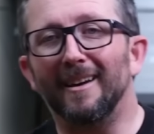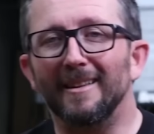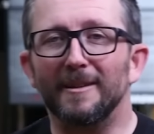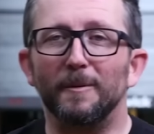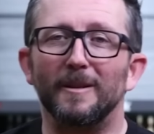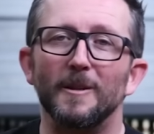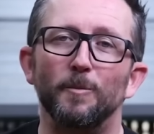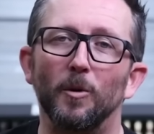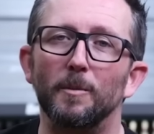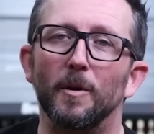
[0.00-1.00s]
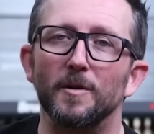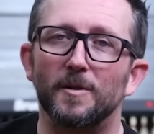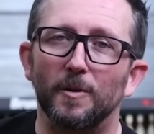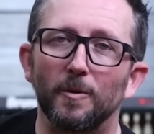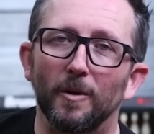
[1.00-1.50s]
and that's what these bowling balls
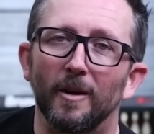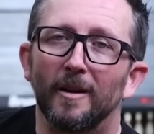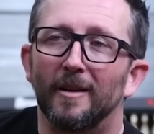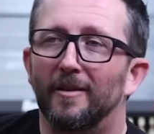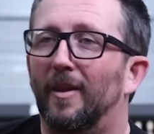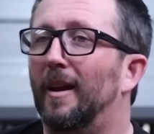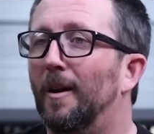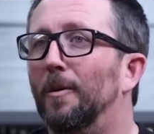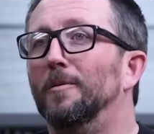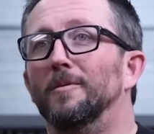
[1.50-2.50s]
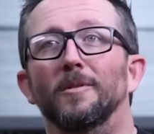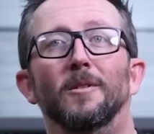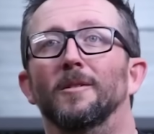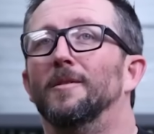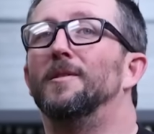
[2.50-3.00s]
do. They don't
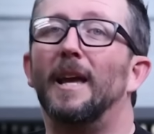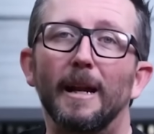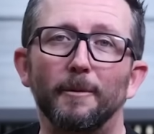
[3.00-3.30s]
stand